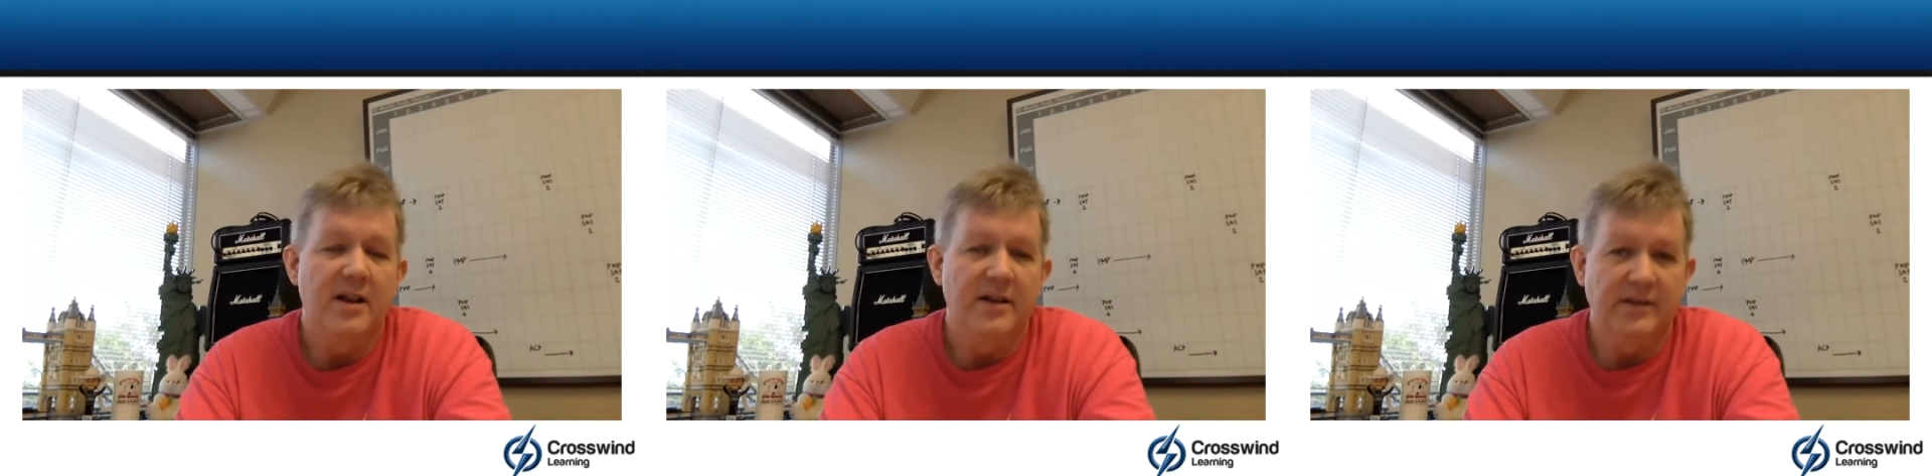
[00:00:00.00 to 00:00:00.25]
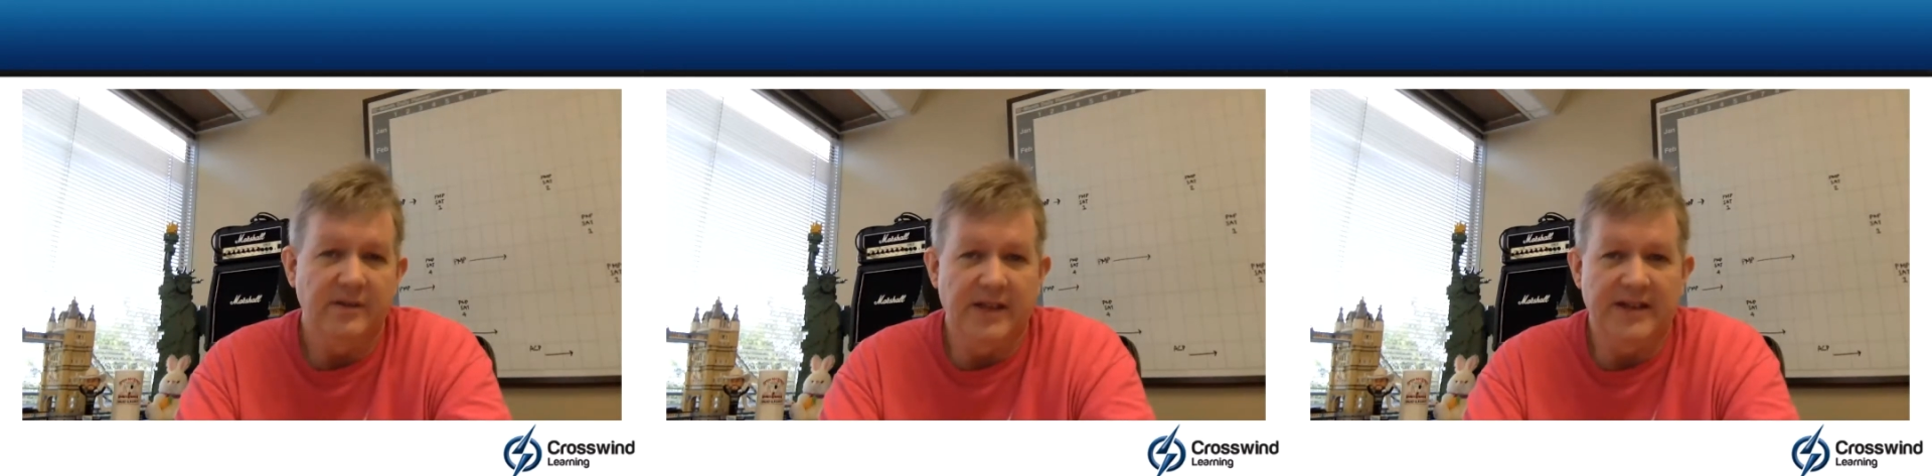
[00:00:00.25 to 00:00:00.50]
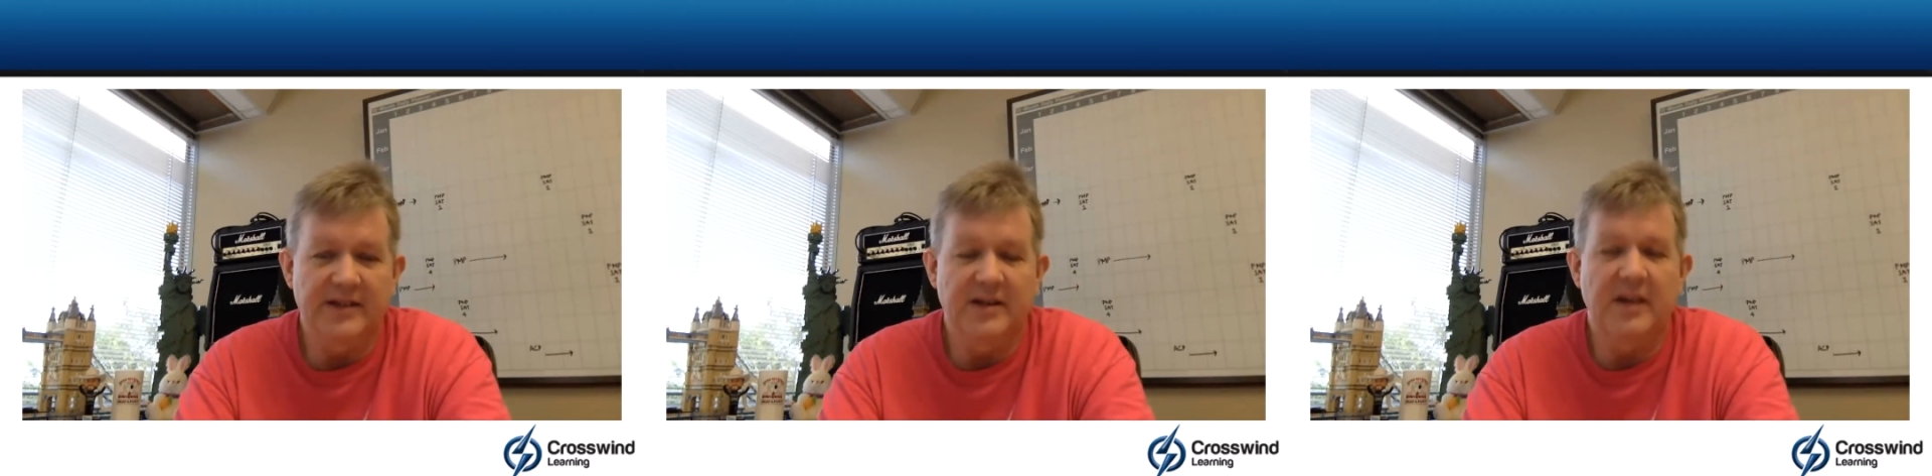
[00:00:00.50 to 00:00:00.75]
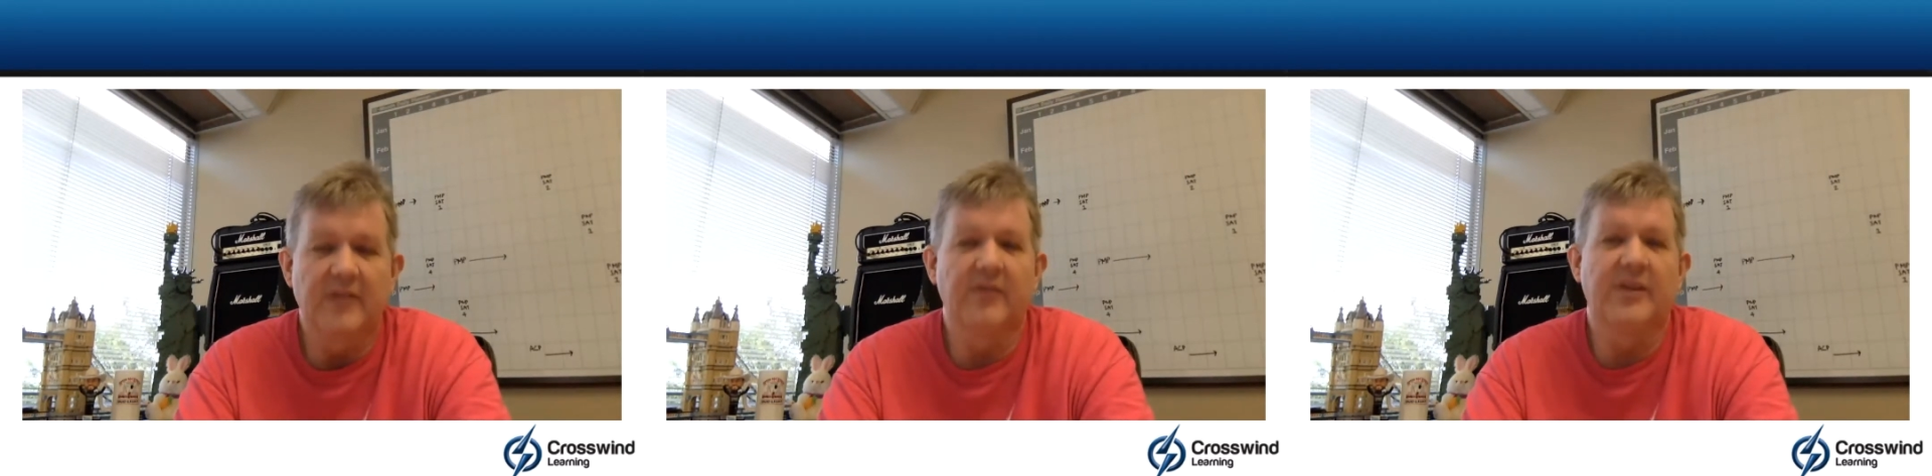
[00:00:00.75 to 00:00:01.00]
So that's
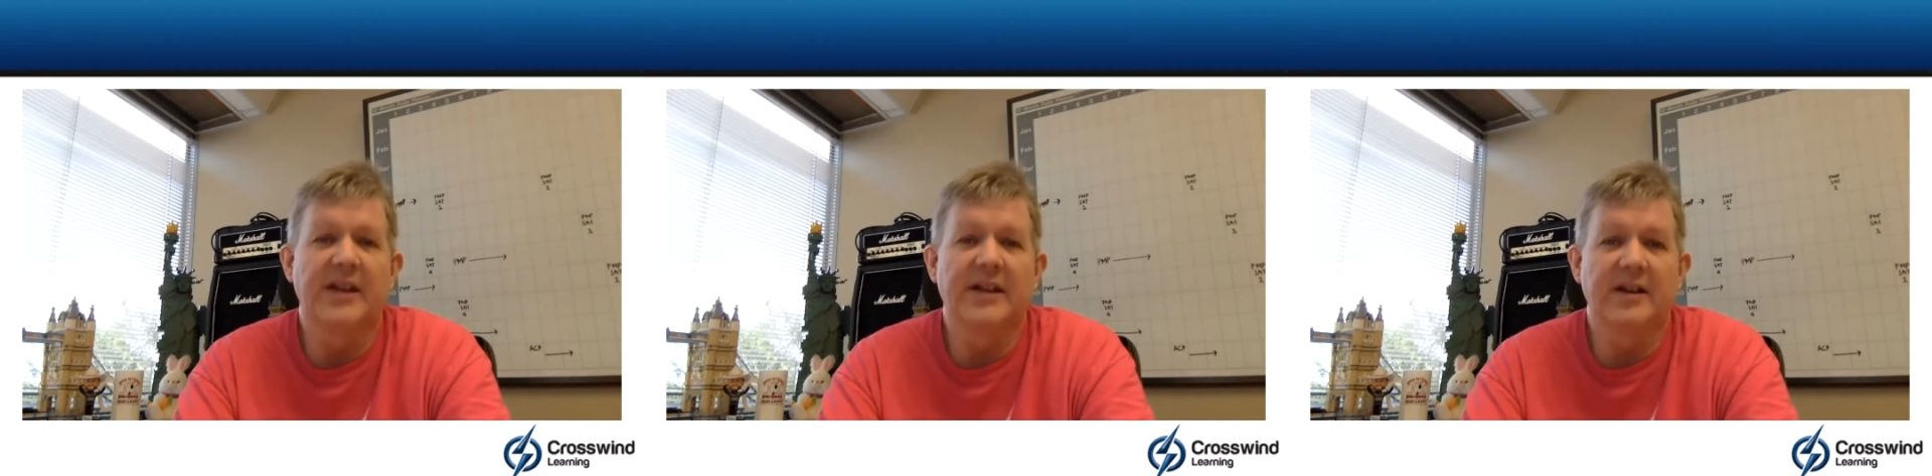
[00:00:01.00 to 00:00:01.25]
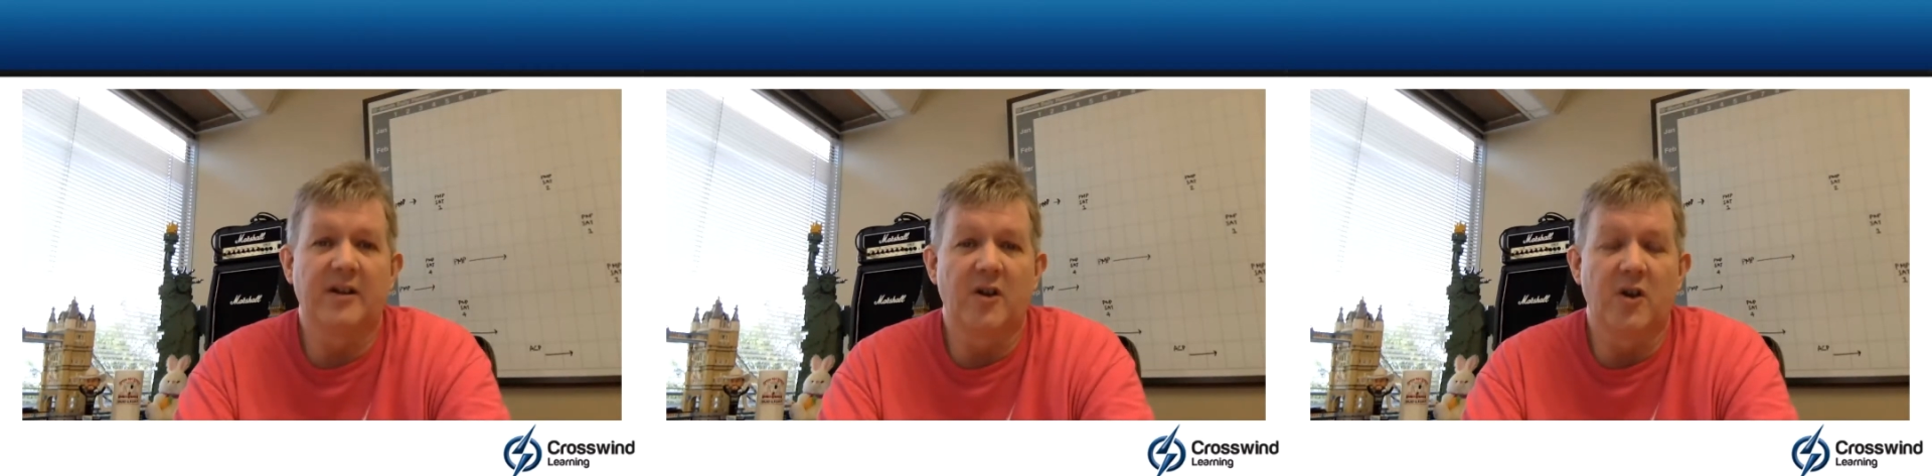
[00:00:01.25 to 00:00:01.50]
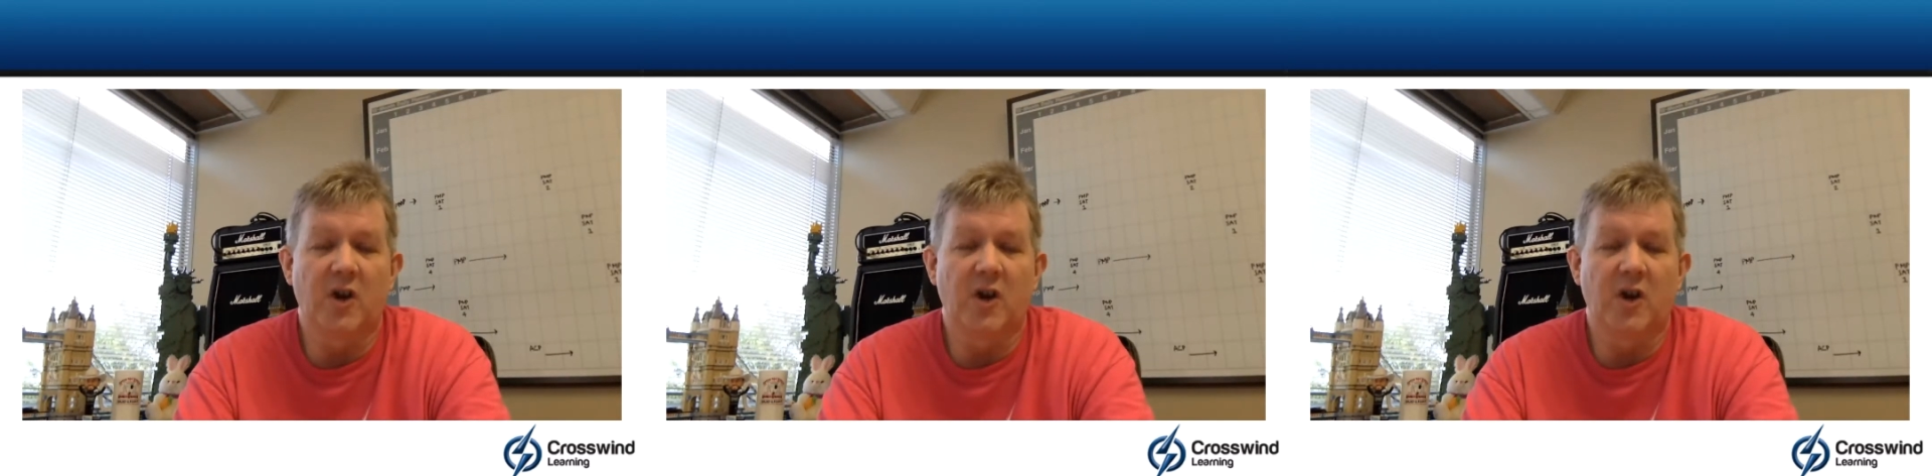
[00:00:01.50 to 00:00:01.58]
another thing that could